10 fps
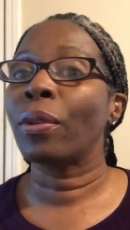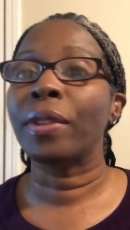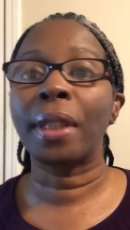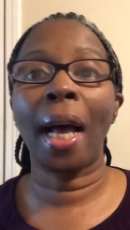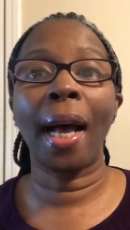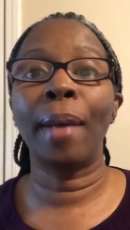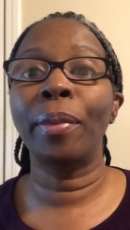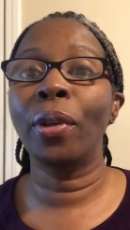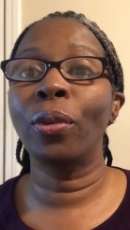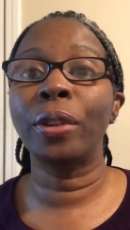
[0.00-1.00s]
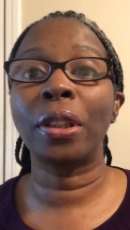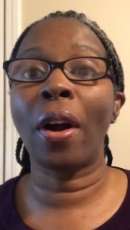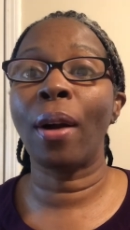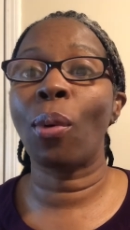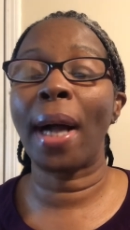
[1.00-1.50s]
time you
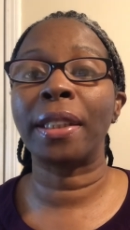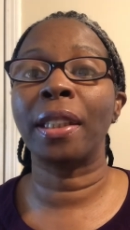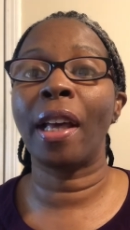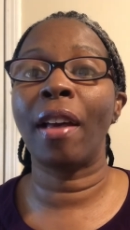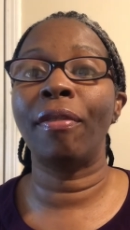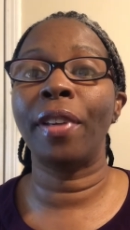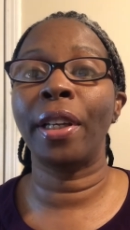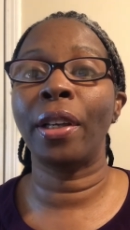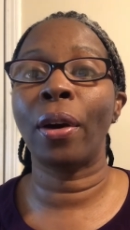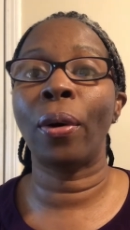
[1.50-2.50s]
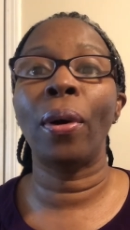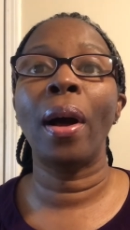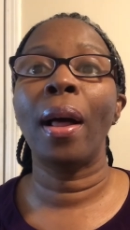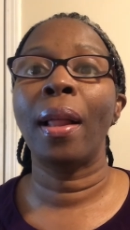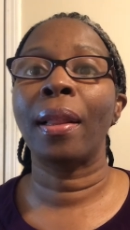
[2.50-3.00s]
start watching that video,
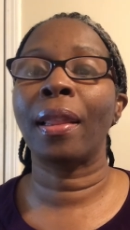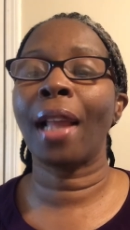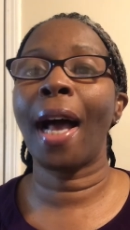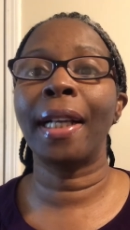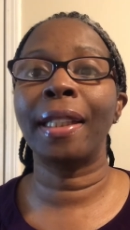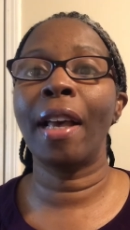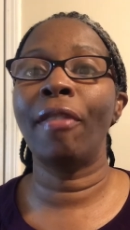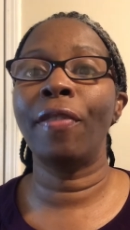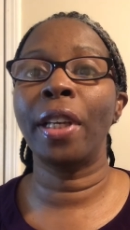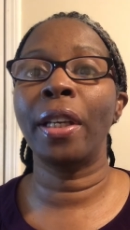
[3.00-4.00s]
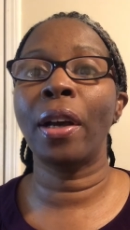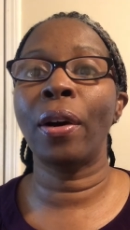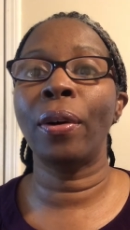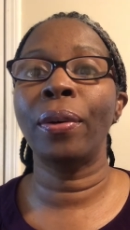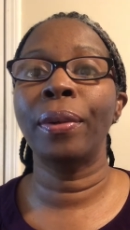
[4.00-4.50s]
like that video.